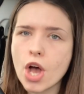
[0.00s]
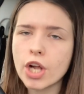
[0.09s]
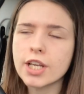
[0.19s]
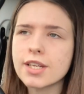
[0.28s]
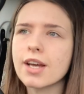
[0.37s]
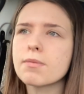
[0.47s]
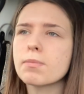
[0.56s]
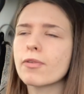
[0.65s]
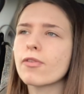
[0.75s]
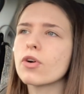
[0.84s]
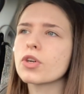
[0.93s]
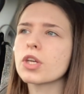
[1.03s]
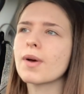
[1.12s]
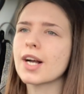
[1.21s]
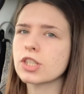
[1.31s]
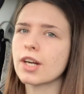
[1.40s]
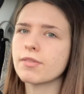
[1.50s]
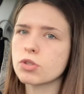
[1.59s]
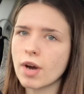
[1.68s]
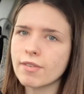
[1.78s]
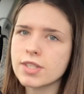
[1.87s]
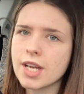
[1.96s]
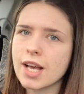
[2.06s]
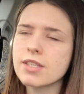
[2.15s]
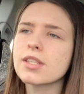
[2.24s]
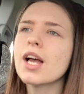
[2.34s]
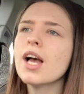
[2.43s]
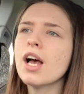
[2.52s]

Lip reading: early night before you actually have your driving test,